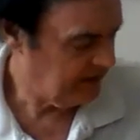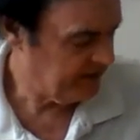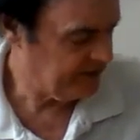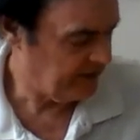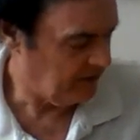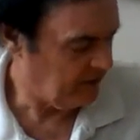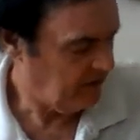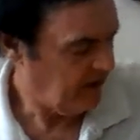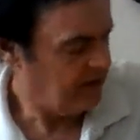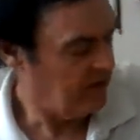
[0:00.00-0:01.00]
So
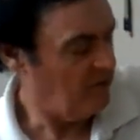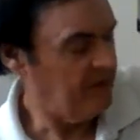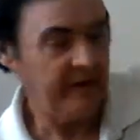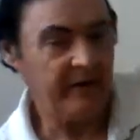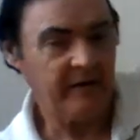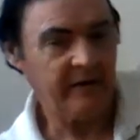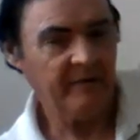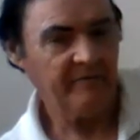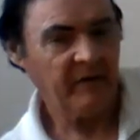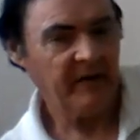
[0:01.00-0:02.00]
the open E
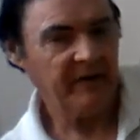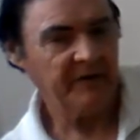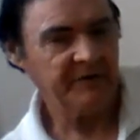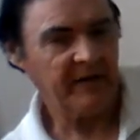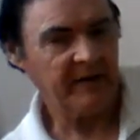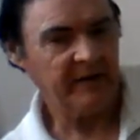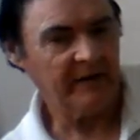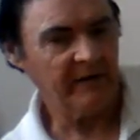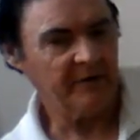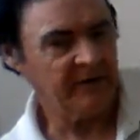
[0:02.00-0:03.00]
is that
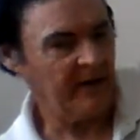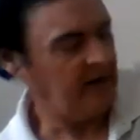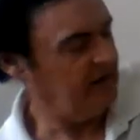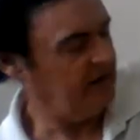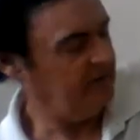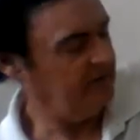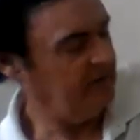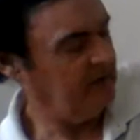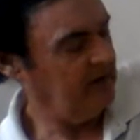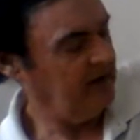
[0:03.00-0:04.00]
yellow dot
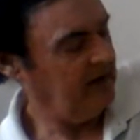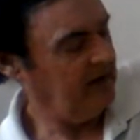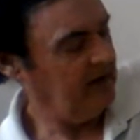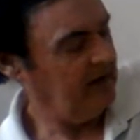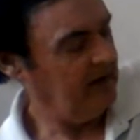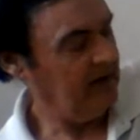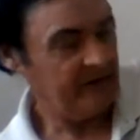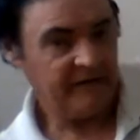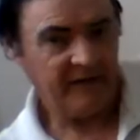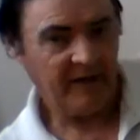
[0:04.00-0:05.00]
at
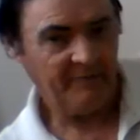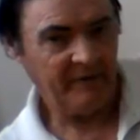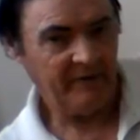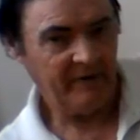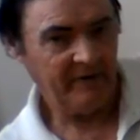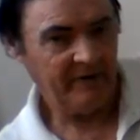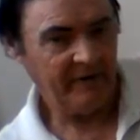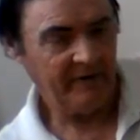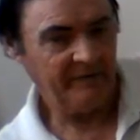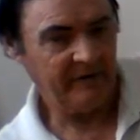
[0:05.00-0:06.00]
the top
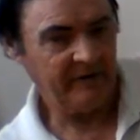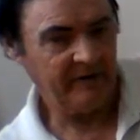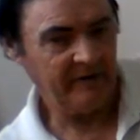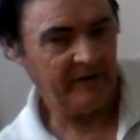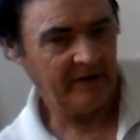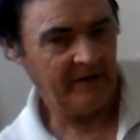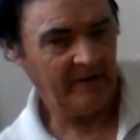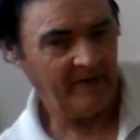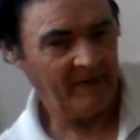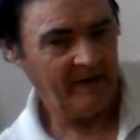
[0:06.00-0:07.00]
of the uh,
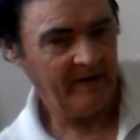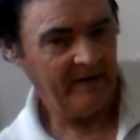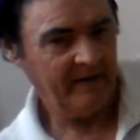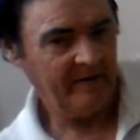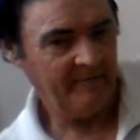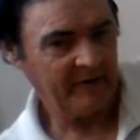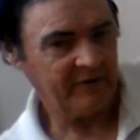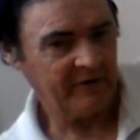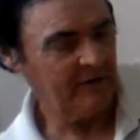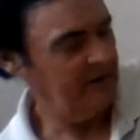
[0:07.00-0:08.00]

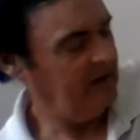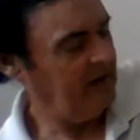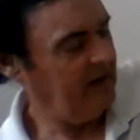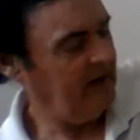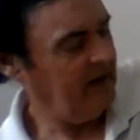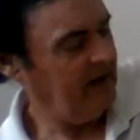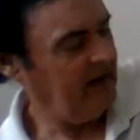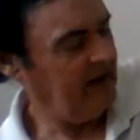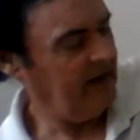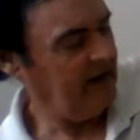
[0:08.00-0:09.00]
picture.
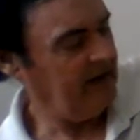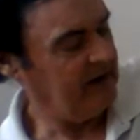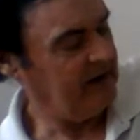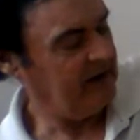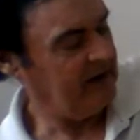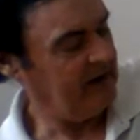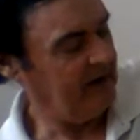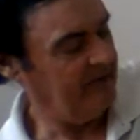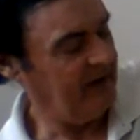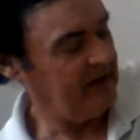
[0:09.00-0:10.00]
And the uh,
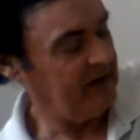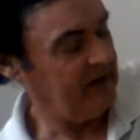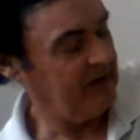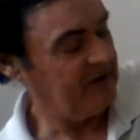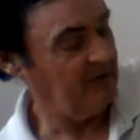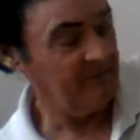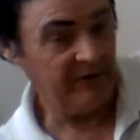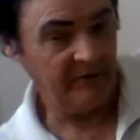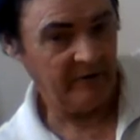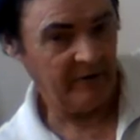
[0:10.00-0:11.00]
B is the
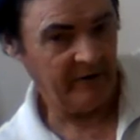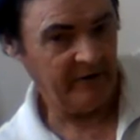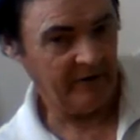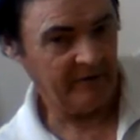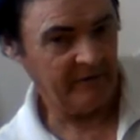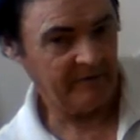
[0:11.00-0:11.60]
blue note.